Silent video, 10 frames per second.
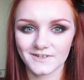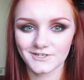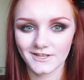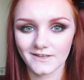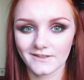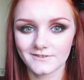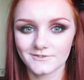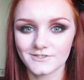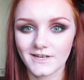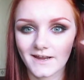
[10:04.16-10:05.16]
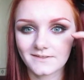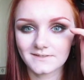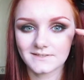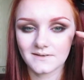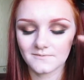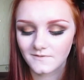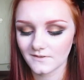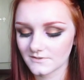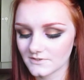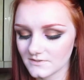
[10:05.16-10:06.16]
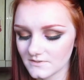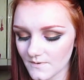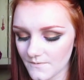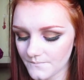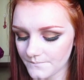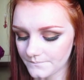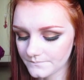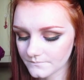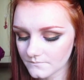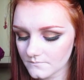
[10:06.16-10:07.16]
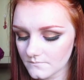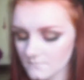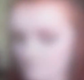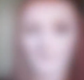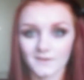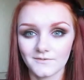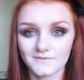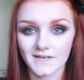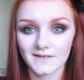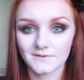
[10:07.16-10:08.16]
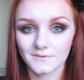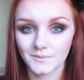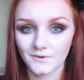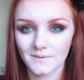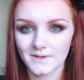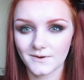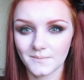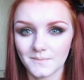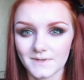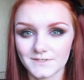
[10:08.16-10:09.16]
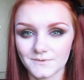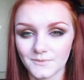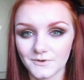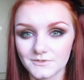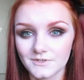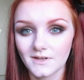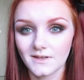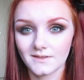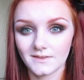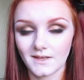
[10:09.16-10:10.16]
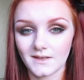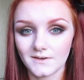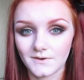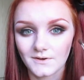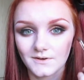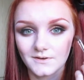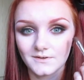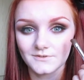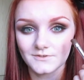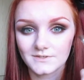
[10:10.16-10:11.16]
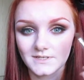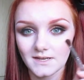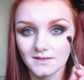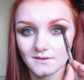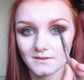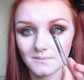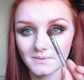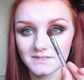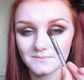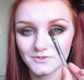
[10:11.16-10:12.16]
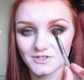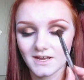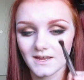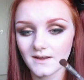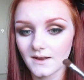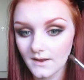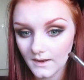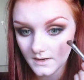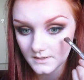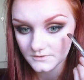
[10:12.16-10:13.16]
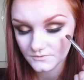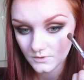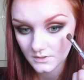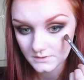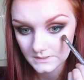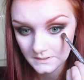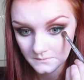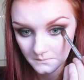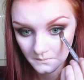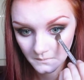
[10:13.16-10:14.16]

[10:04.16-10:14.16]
that gel eyeliner just to hide the seam of the lashes as well. If you feel like you've tidied up your eye makeup a bit too much, then you can just take that blending brush again and just run it underneath,